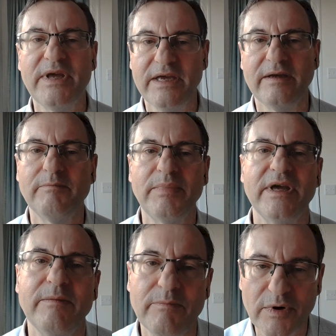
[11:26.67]
being,
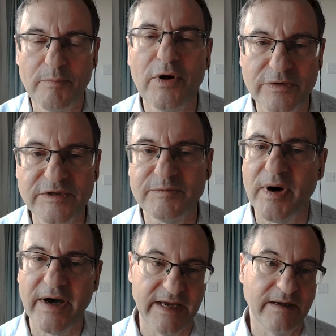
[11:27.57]
being proposed
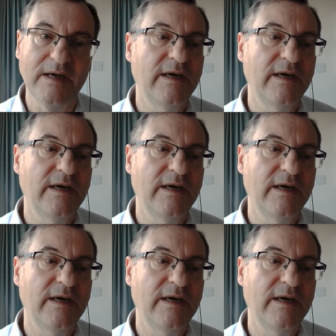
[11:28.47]
by